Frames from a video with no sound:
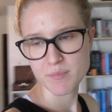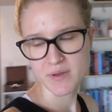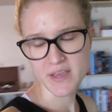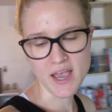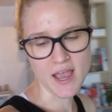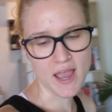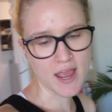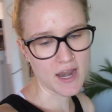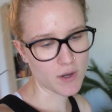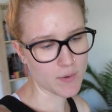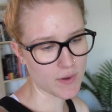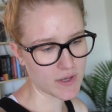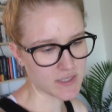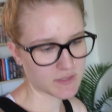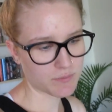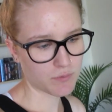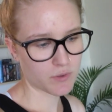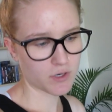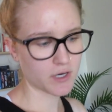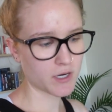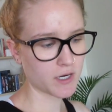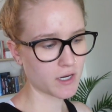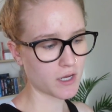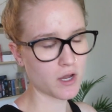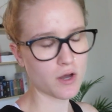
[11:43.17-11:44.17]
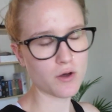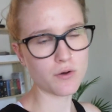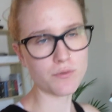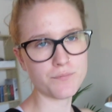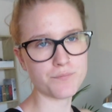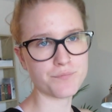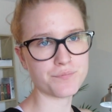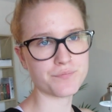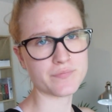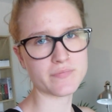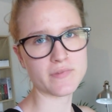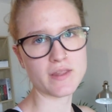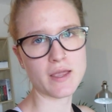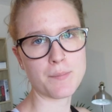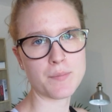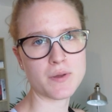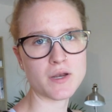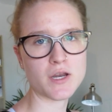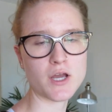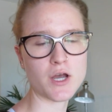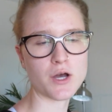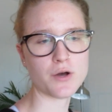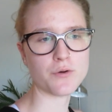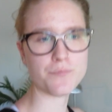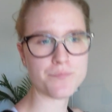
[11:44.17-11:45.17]
But yeah, anyways, we're gonna go. I'm
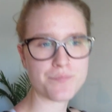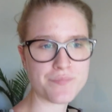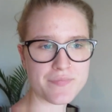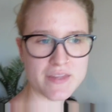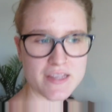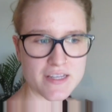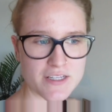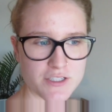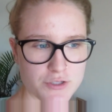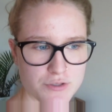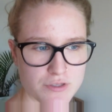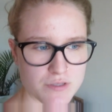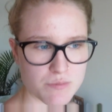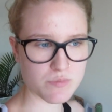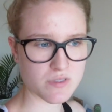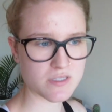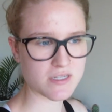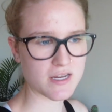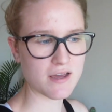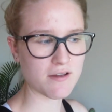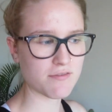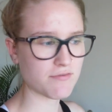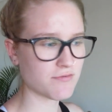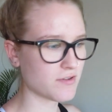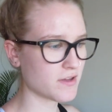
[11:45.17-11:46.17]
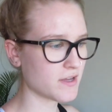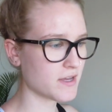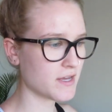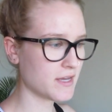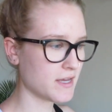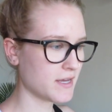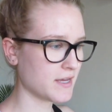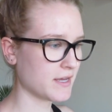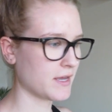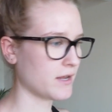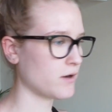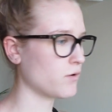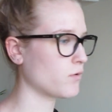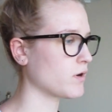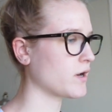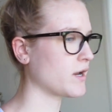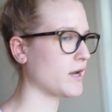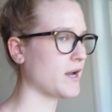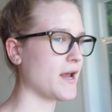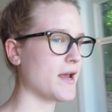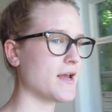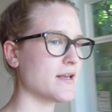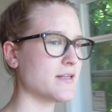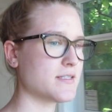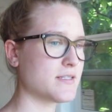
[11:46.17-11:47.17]
gonna go do some stuff, get
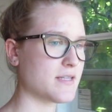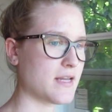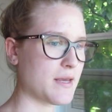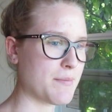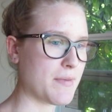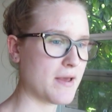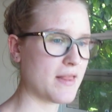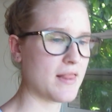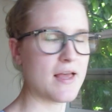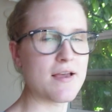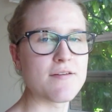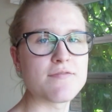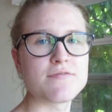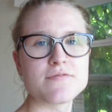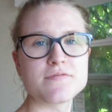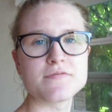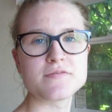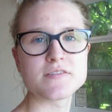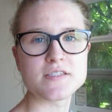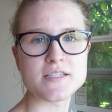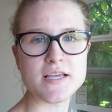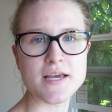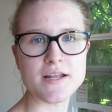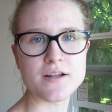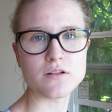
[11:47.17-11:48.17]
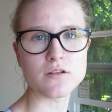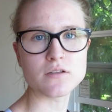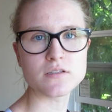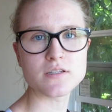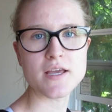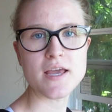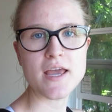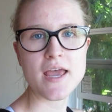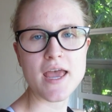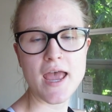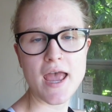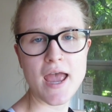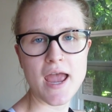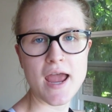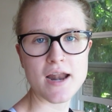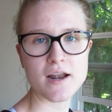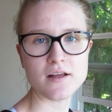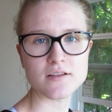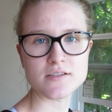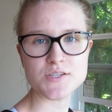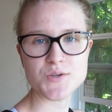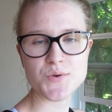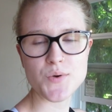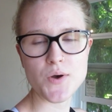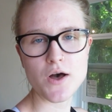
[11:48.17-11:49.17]
organized, get my life settled, and
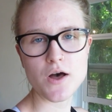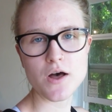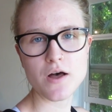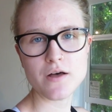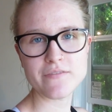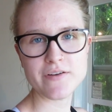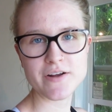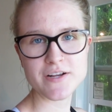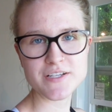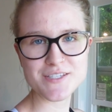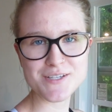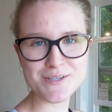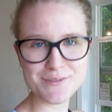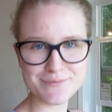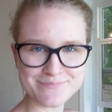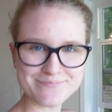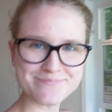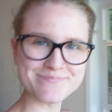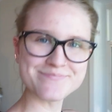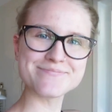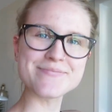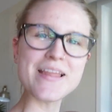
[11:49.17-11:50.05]
I'll see you all very soon.